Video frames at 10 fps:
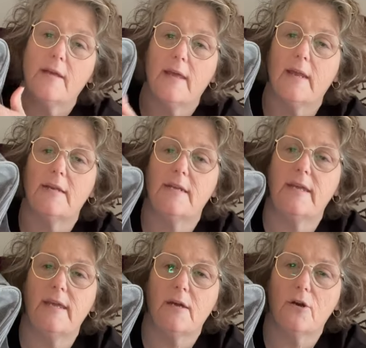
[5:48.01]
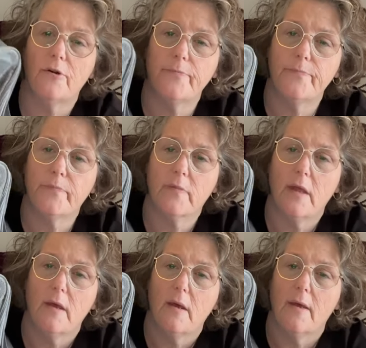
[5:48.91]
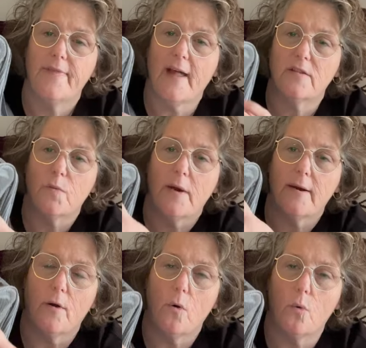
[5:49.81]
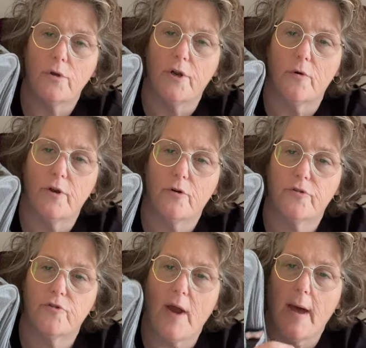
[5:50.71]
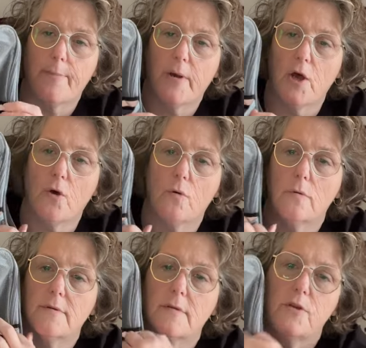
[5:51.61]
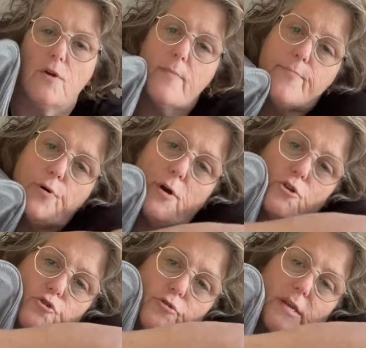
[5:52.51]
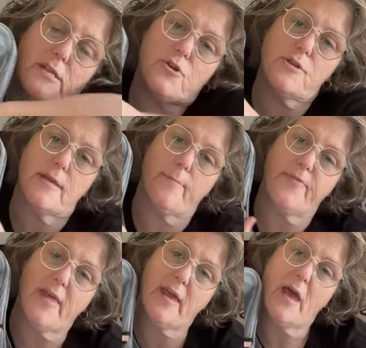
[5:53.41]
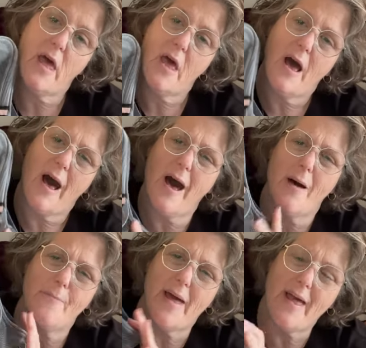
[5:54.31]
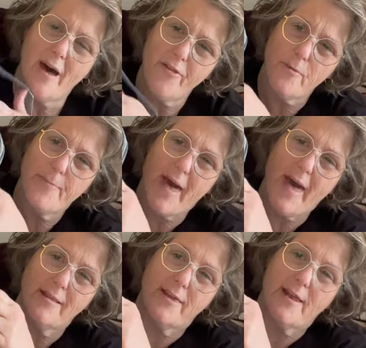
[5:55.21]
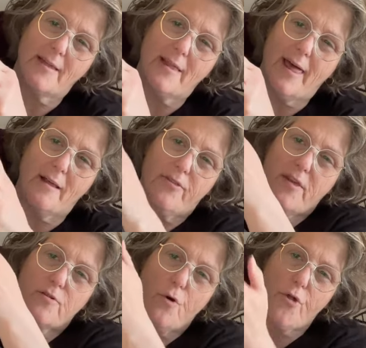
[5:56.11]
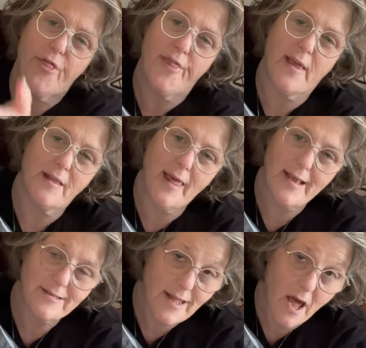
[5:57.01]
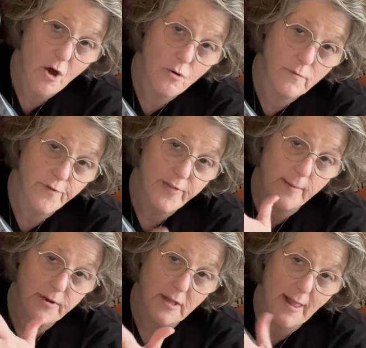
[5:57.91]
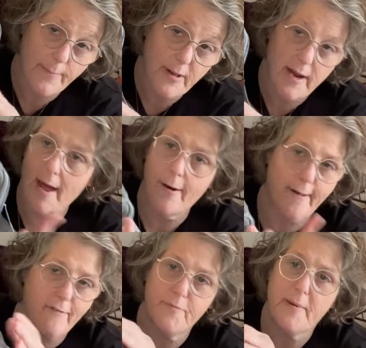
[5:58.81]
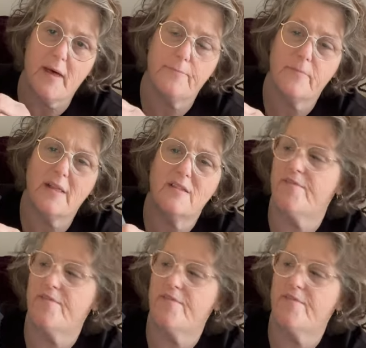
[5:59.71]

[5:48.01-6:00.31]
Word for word: into here. That's where it hold, you know, your strap goes. You can put treats or something. Um, my other bag that I like, this whole thing lays down for them to climb in and out of, but it's